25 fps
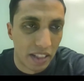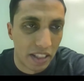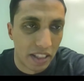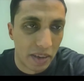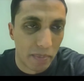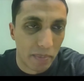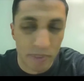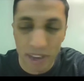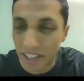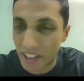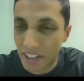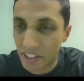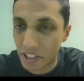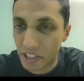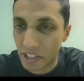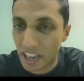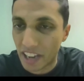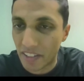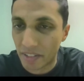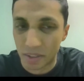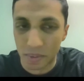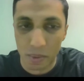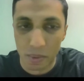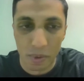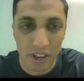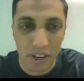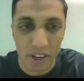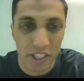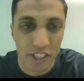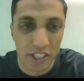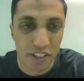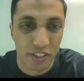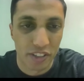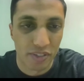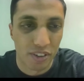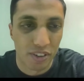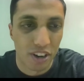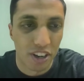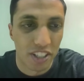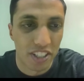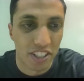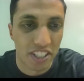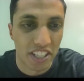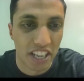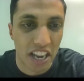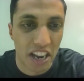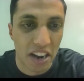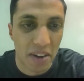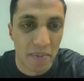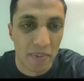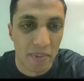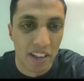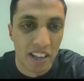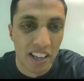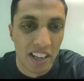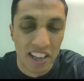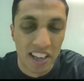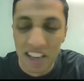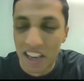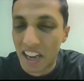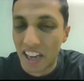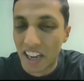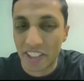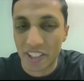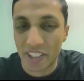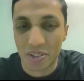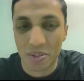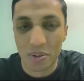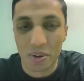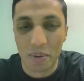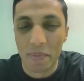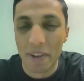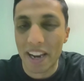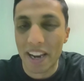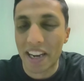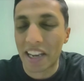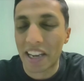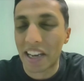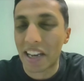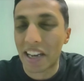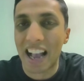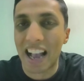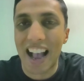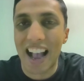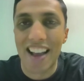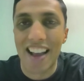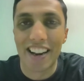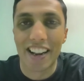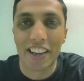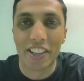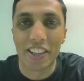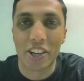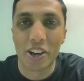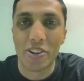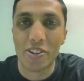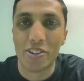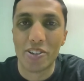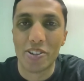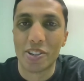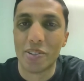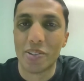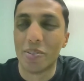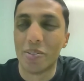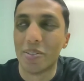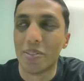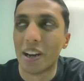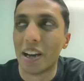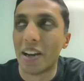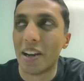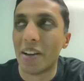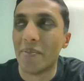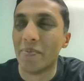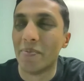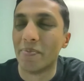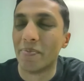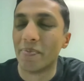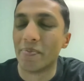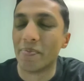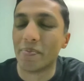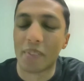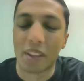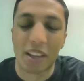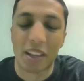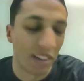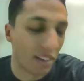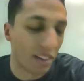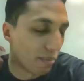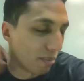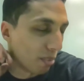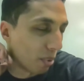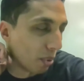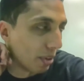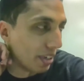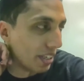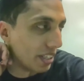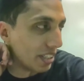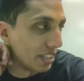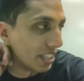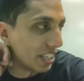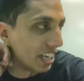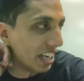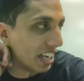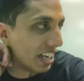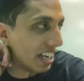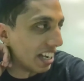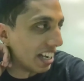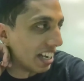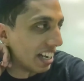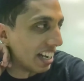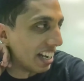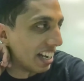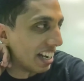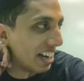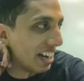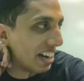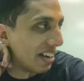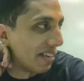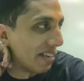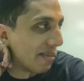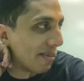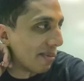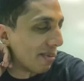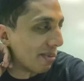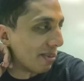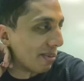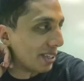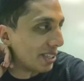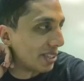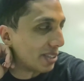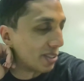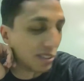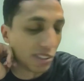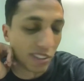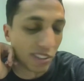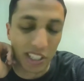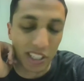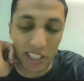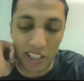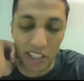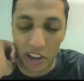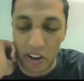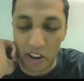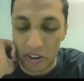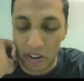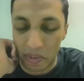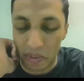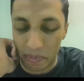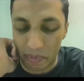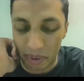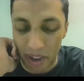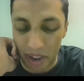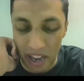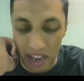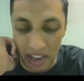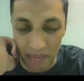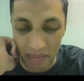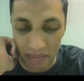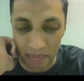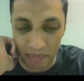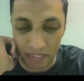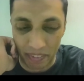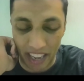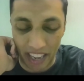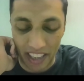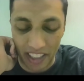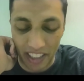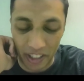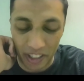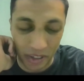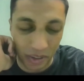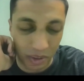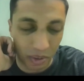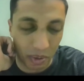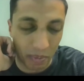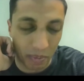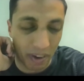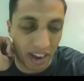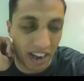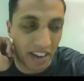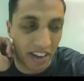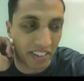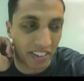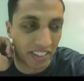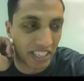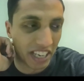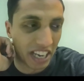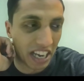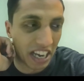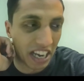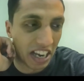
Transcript: think, Beth, you have some questions for us. I just want to make an anecdotal point, which was, I know, Anna, you're talking about